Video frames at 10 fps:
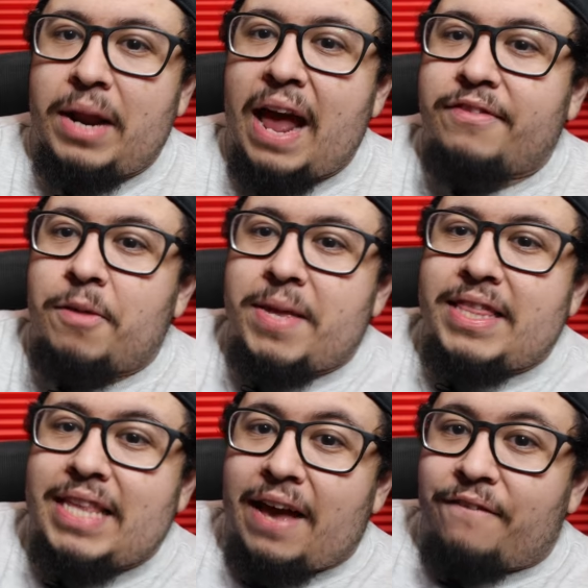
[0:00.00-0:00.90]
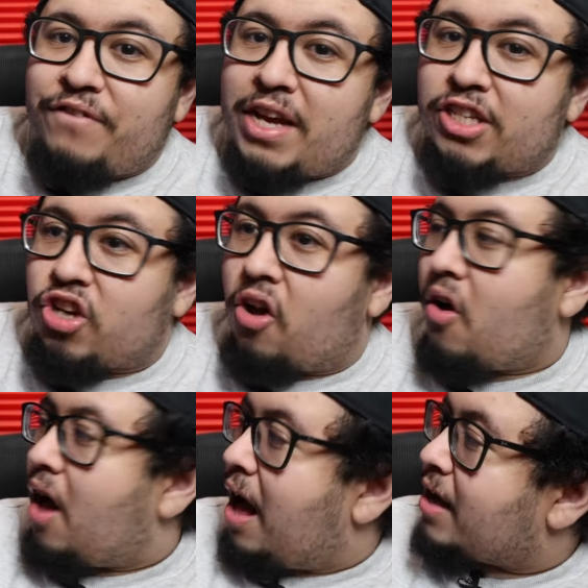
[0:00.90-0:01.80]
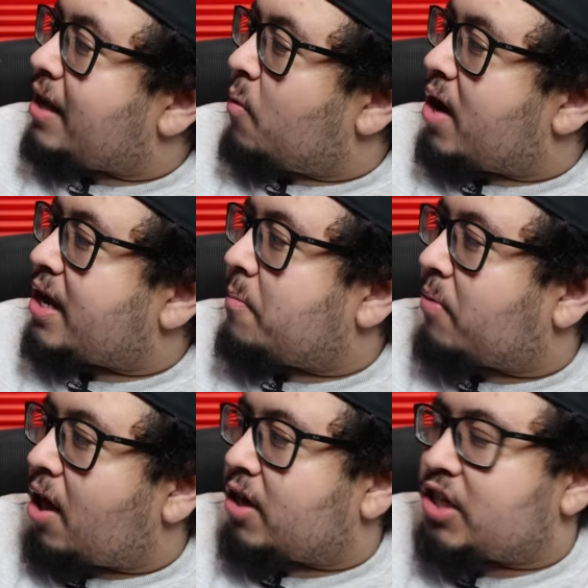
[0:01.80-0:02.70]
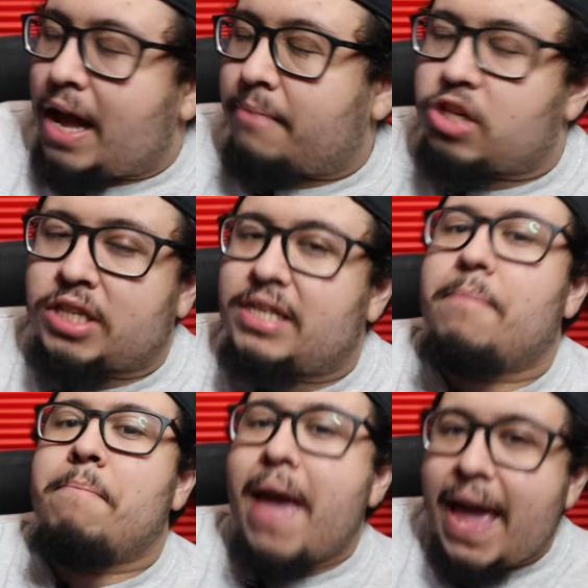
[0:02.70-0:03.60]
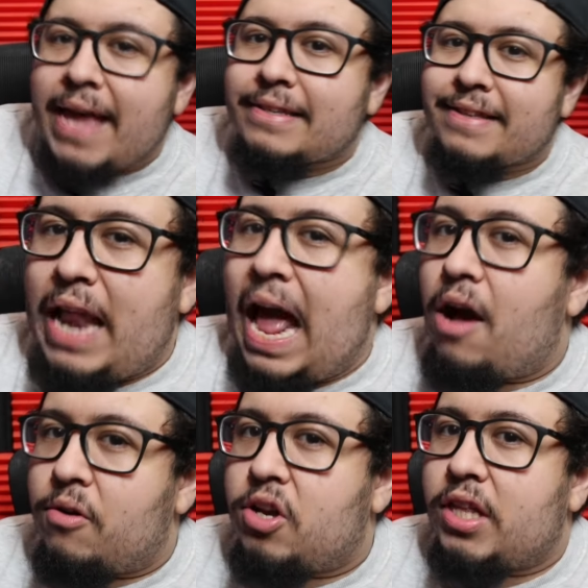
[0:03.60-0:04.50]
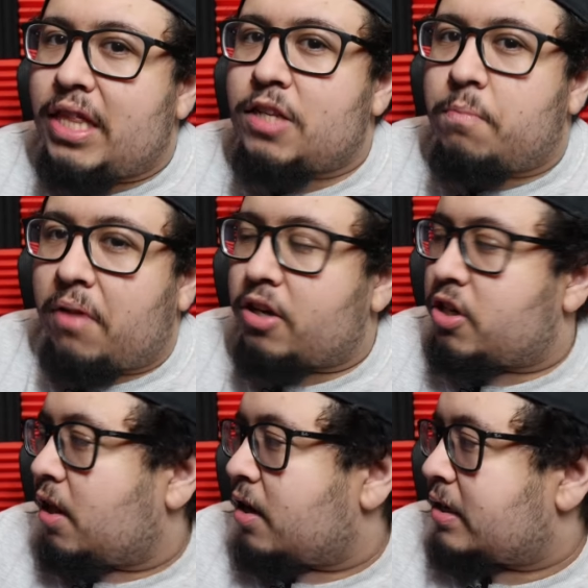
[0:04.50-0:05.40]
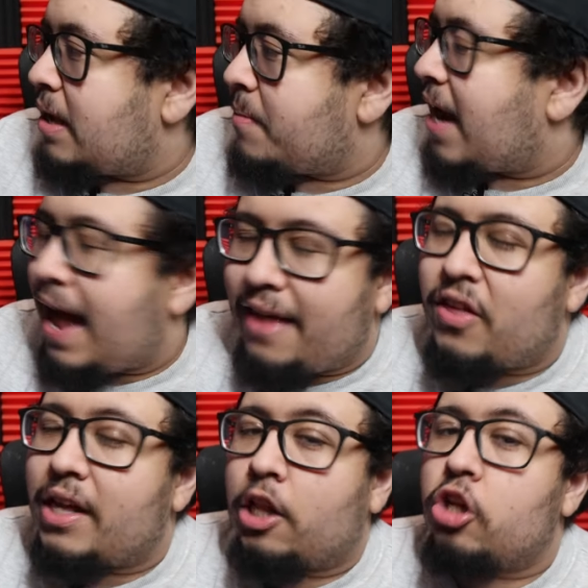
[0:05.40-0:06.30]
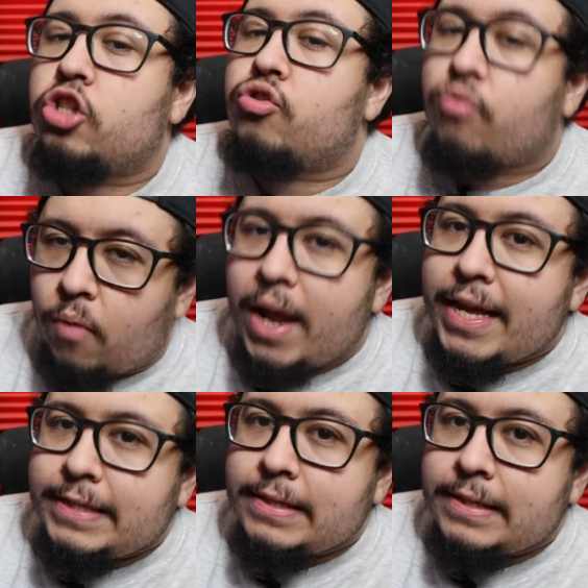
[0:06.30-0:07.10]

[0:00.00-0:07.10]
would have to be the official Huggy Wuggy plush. I'm just amazed on how good this plush looks. I mean, I think it looks great.